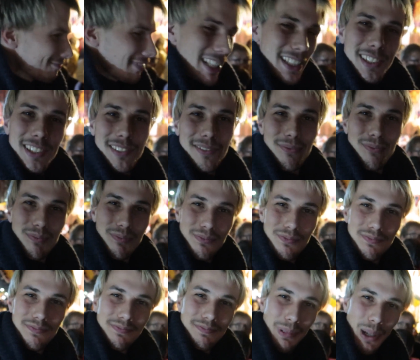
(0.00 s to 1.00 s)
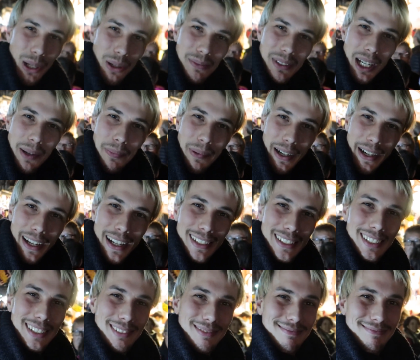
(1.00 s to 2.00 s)
Let's, bottoms up I
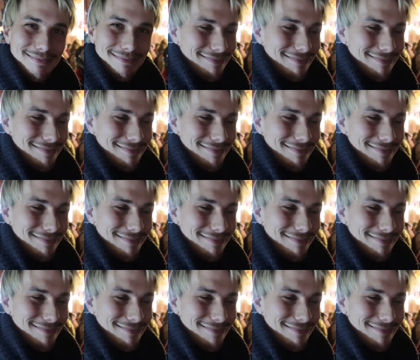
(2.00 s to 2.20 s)
guess.